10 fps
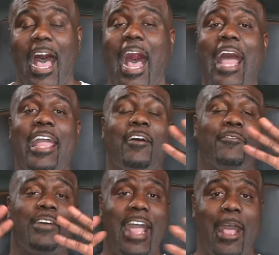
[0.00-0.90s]
I have
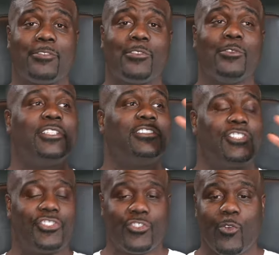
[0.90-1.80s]
absolutely
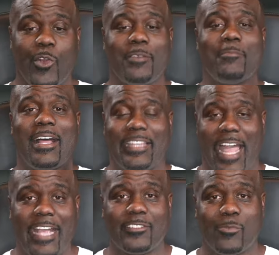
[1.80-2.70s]
destroyed my
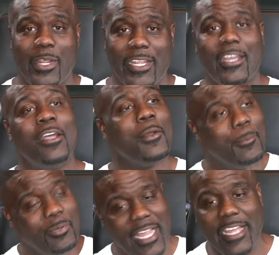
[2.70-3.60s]
last week
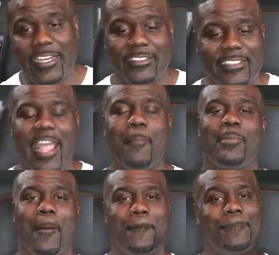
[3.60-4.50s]
playing this game,
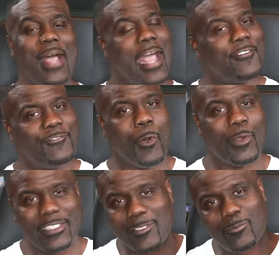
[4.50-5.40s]
but I'm back
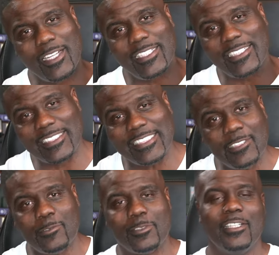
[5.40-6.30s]
focused and ready to go.